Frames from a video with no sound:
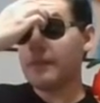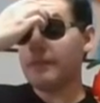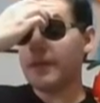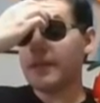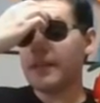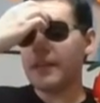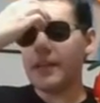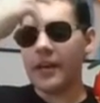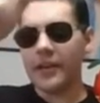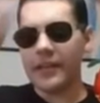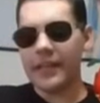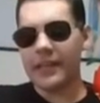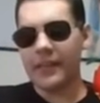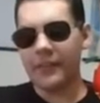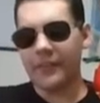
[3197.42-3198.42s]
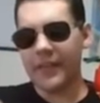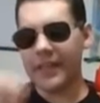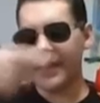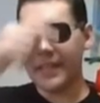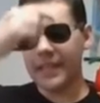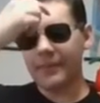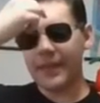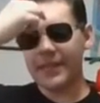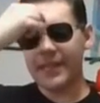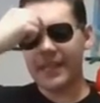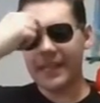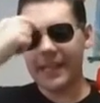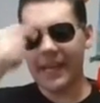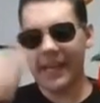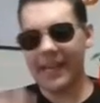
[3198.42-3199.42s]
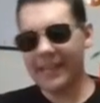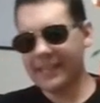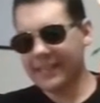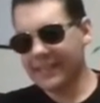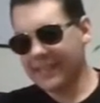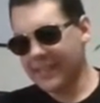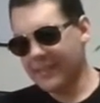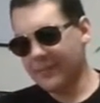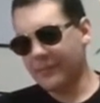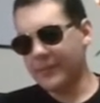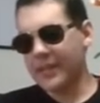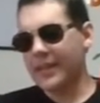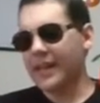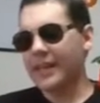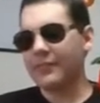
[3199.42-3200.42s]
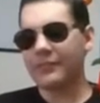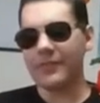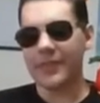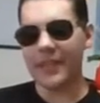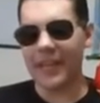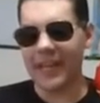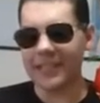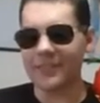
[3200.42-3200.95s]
but no, no. Oh yeah, no. The funny thing about that cat um, that from the last